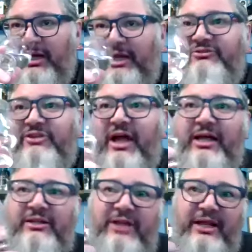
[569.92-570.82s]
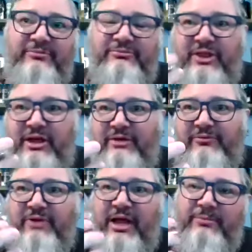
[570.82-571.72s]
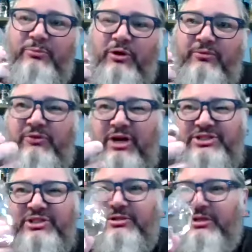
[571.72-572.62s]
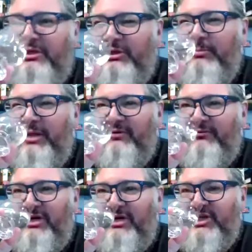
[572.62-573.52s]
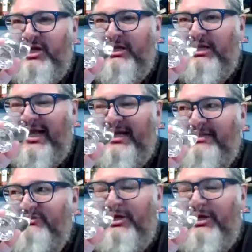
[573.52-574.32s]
It's got like the kind of more fresh, a little bit of fresh cut glass,